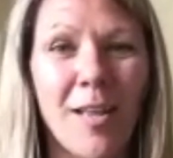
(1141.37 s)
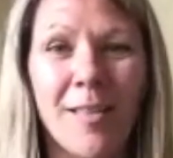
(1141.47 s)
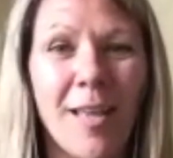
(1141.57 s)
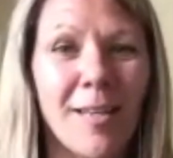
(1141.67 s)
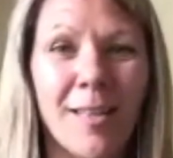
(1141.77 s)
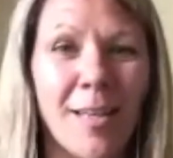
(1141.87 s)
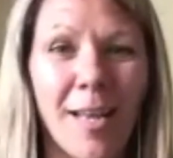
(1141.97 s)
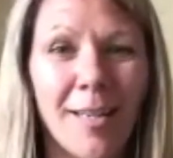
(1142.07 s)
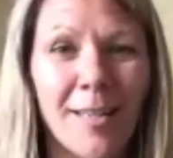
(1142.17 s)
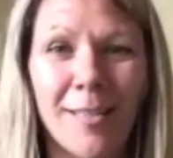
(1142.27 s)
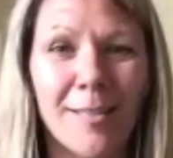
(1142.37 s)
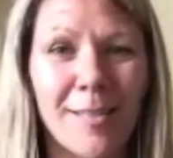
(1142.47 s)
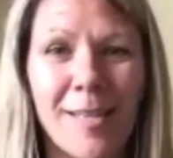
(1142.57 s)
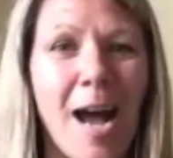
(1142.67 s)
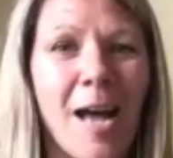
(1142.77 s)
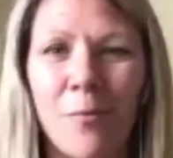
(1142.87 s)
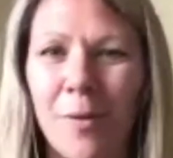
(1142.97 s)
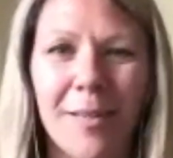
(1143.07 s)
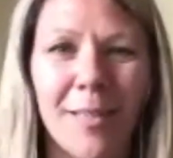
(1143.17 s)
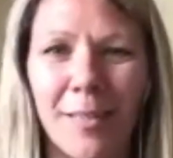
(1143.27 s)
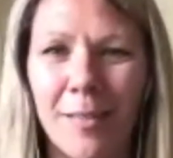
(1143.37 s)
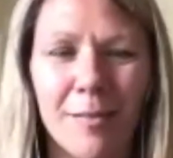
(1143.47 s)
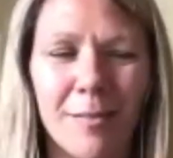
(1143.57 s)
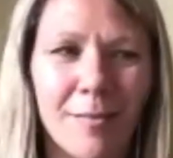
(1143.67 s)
at the end of the night is not where he